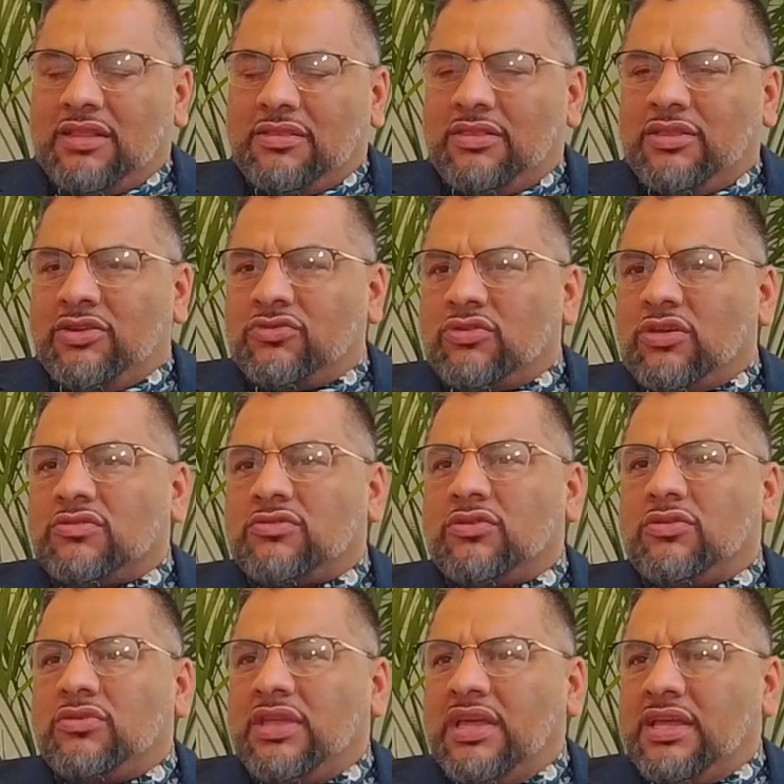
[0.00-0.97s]
there's also
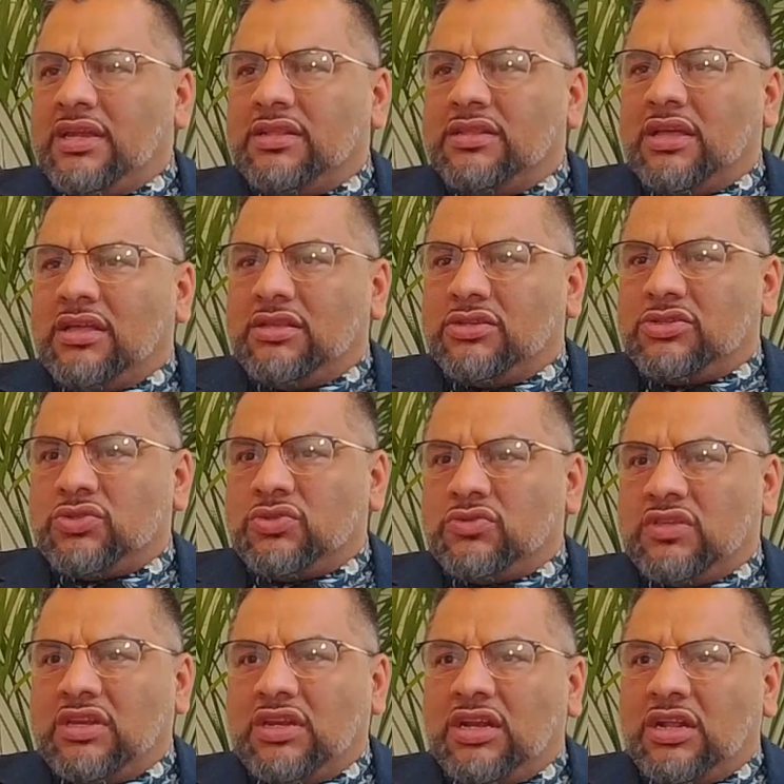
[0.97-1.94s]
data now that shows
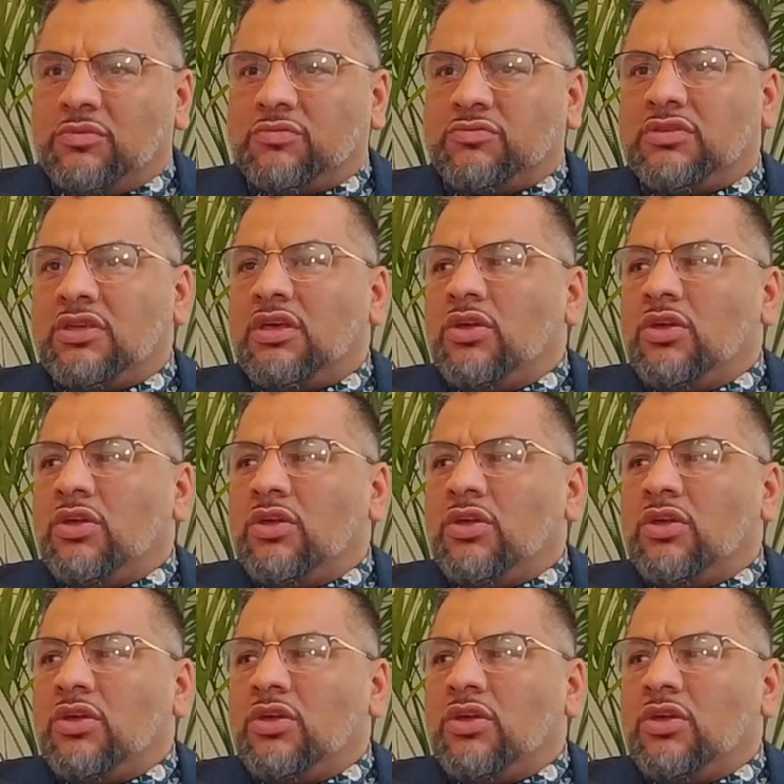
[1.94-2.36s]
that it helps